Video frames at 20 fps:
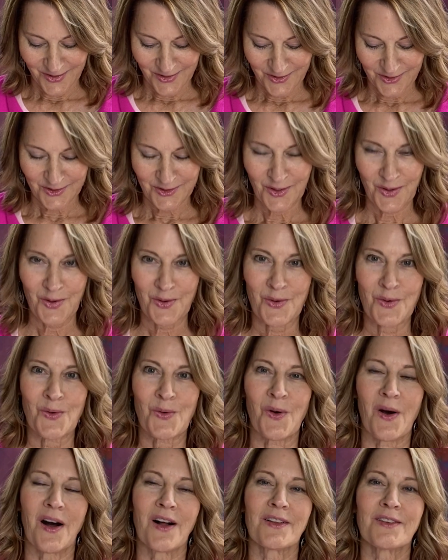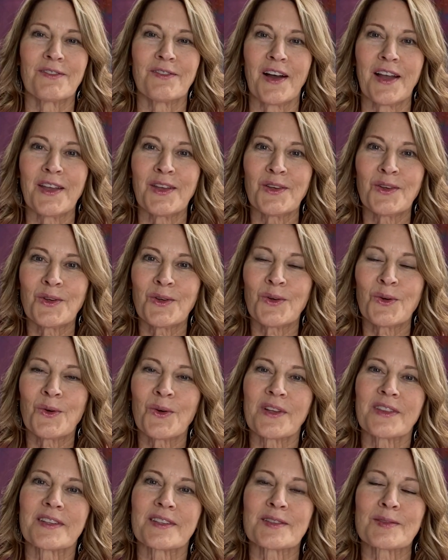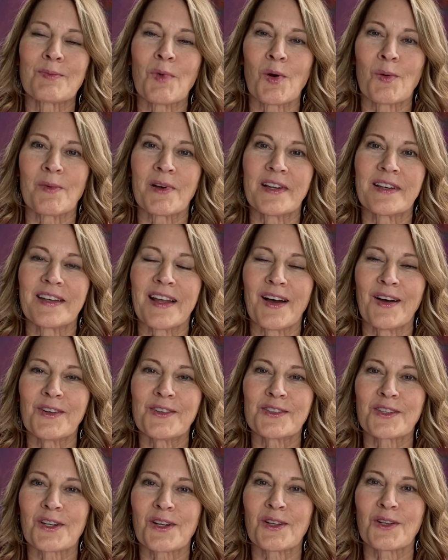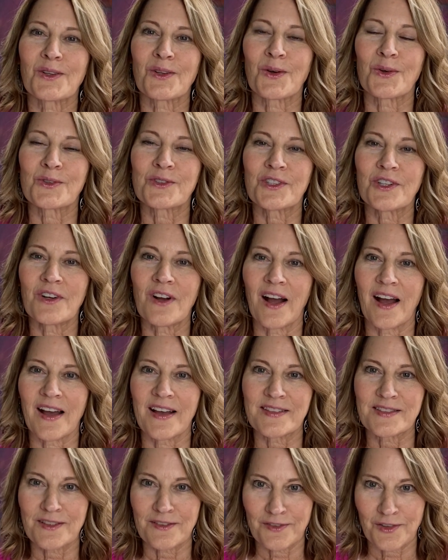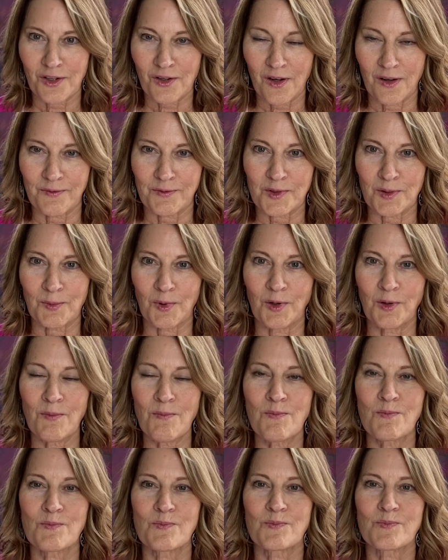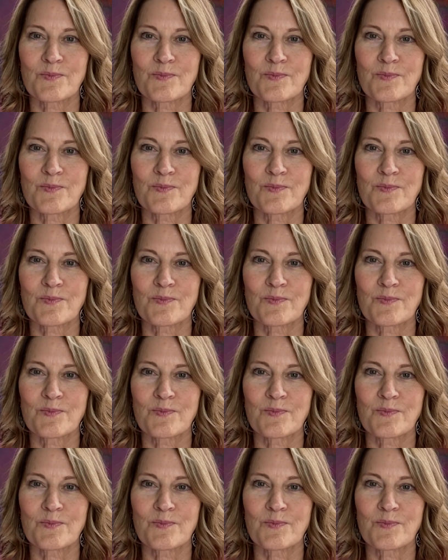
So I'll invite you at this moment now to close your eyes if you're comfortable.